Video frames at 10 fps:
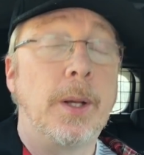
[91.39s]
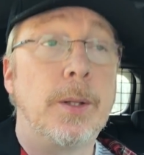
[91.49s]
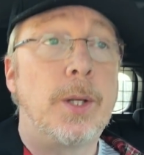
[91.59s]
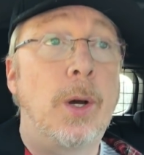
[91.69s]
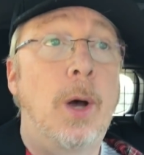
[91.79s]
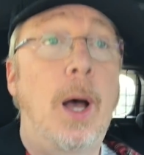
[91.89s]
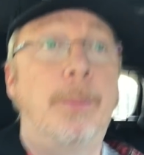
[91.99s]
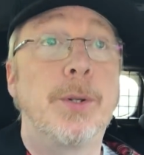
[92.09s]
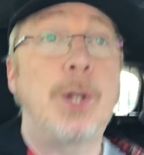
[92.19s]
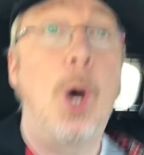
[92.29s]
So I'm
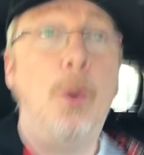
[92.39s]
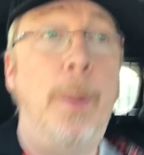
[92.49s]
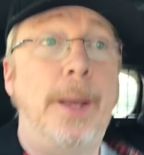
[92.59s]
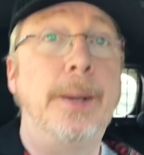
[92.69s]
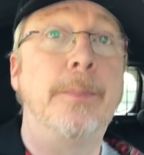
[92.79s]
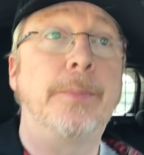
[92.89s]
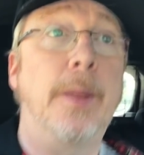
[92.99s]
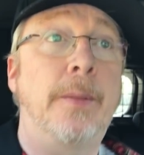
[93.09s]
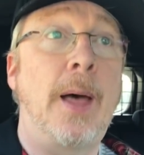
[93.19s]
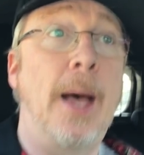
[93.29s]
just hoping
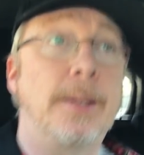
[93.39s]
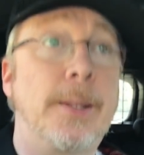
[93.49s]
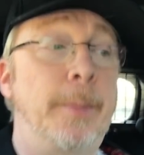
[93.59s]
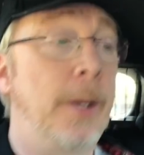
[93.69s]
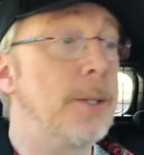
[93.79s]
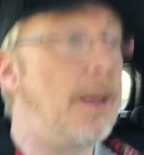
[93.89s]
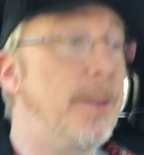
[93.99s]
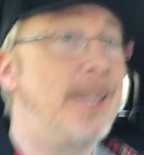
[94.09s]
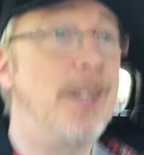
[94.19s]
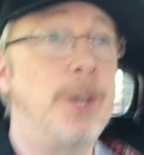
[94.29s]
that because I've
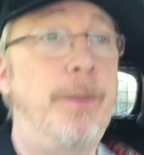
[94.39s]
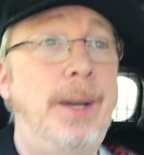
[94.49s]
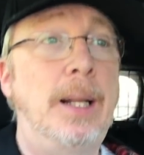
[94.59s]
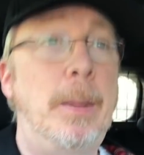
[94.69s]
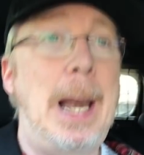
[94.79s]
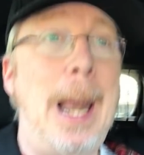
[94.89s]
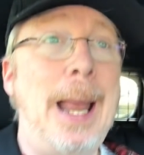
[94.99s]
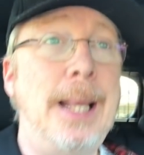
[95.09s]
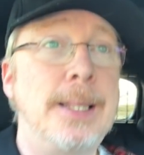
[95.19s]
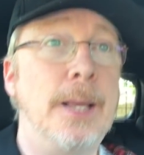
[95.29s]
set off a little bit
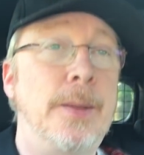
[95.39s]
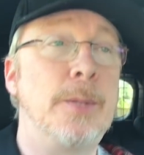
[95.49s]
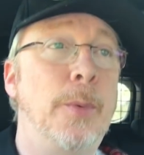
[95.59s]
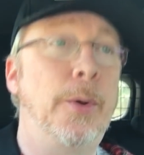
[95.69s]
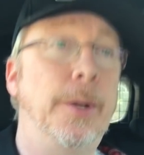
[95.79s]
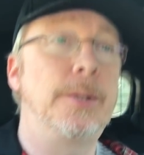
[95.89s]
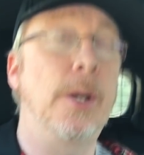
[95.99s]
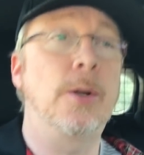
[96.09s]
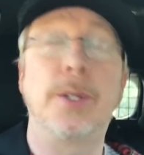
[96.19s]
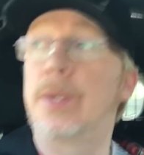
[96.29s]
later this morning to
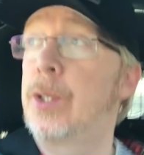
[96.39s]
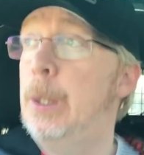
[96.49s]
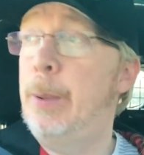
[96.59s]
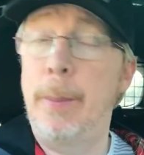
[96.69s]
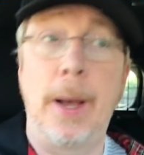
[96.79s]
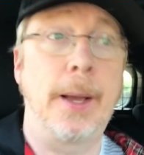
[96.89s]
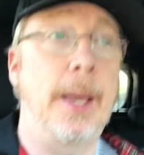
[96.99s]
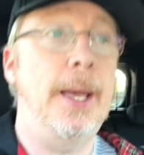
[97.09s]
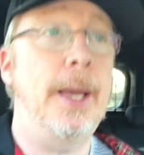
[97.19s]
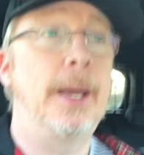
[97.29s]
go to the
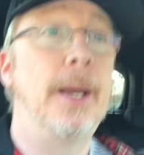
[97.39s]
supermarket,